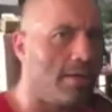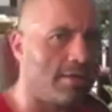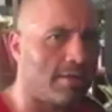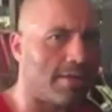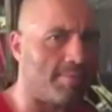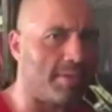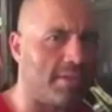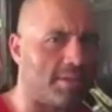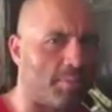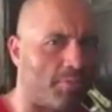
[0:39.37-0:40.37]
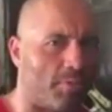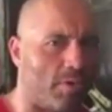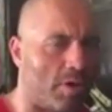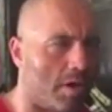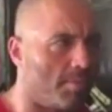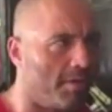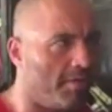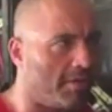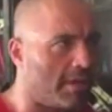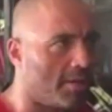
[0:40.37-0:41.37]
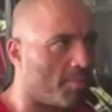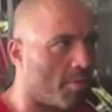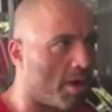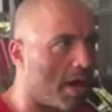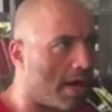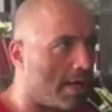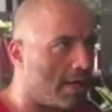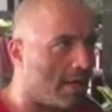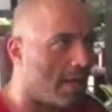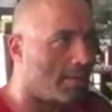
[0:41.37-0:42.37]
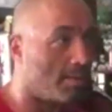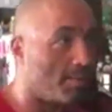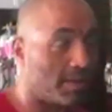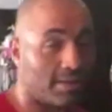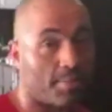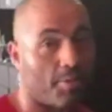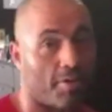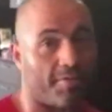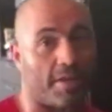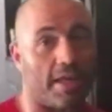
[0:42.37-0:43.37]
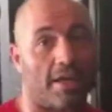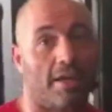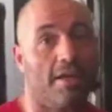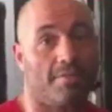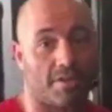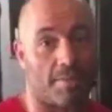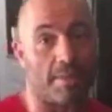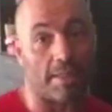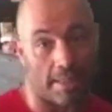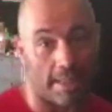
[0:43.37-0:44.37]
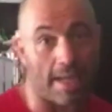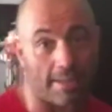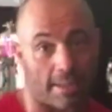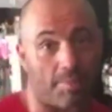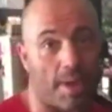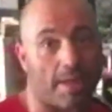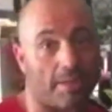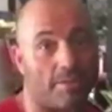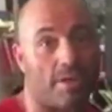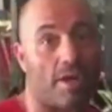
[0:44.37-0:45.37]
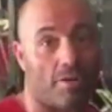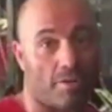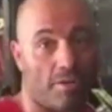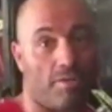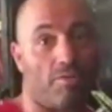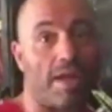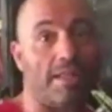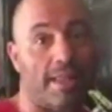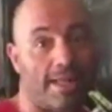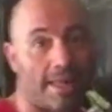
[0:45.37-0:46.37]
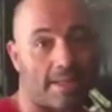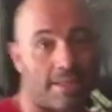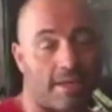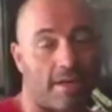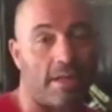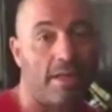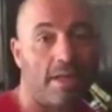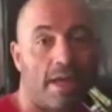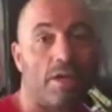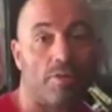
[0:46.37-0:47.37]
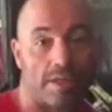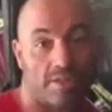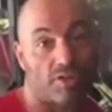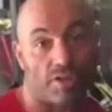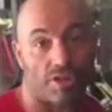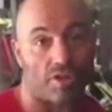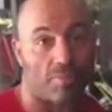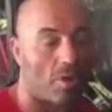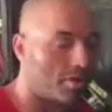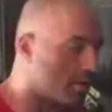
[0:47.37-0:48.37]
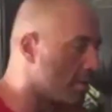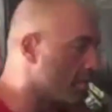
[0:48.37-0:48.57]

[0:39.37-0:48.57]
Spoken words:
has attempted this before. I believe he did it in Pride, but this is a perfect kick for somebody like Anthony Pettis, who's got great leg dexterity and a great traditional martial arts